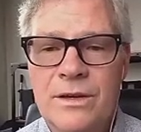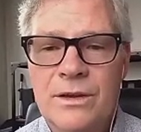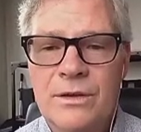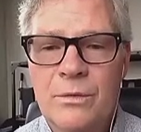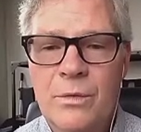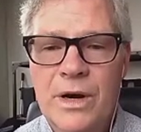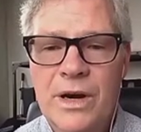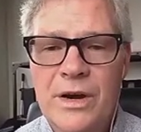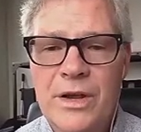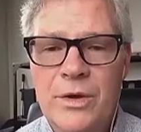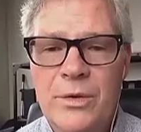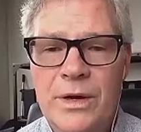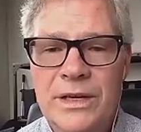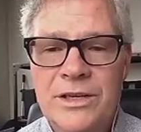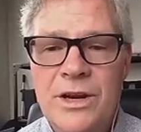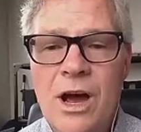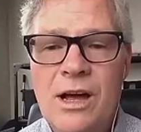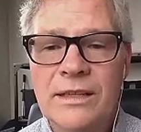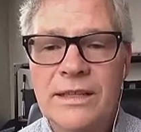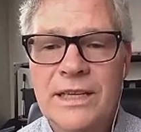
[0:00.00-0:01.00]
where you
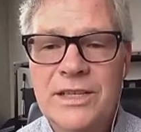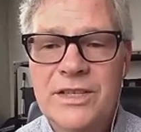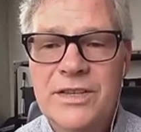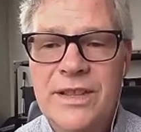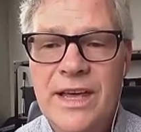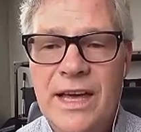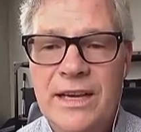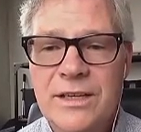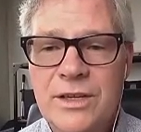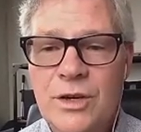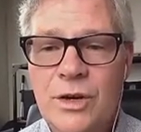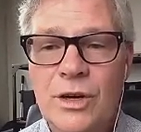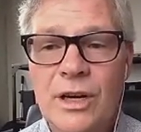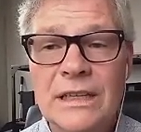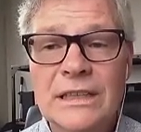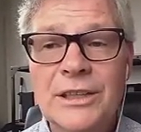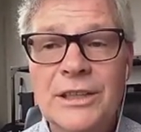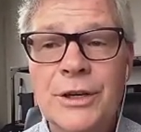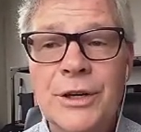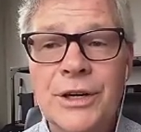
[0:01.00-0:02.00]
acknowledge that you're going
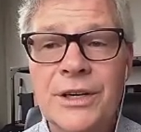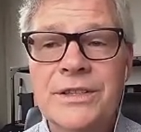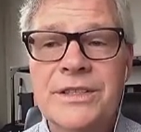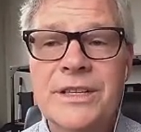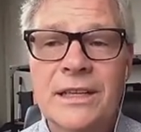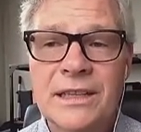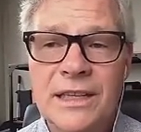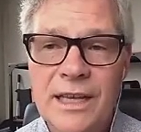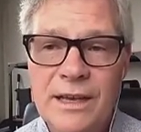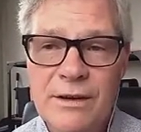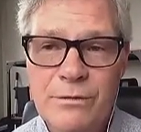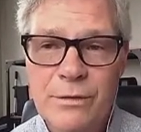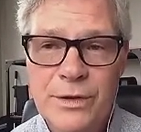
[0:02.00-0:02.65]
to learn to live